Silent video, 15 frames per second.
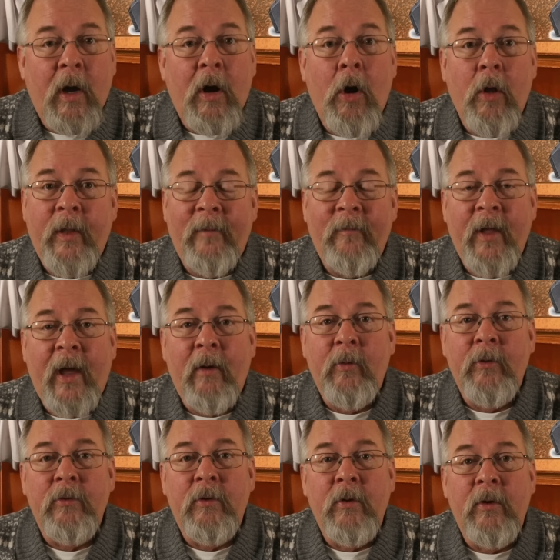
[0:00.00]
All of that
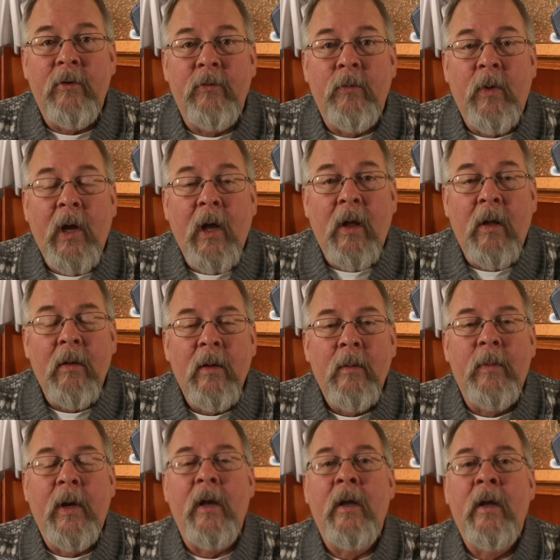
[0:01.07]
was good as well,
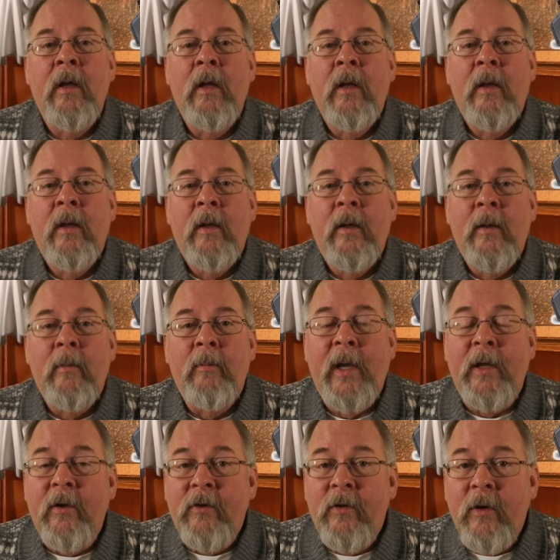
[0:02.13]
but
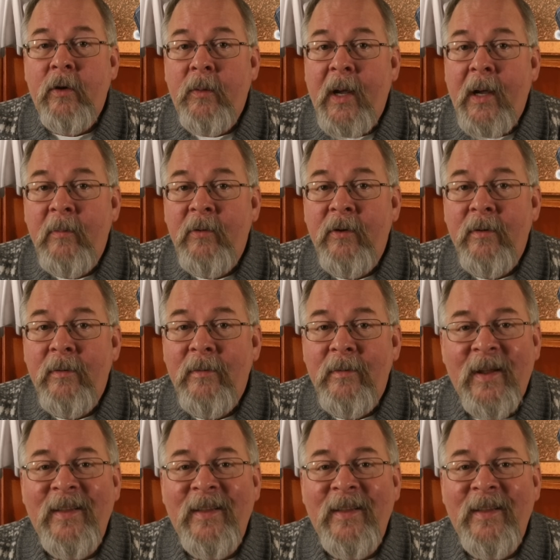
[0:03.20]
pay attention to New Hampshire.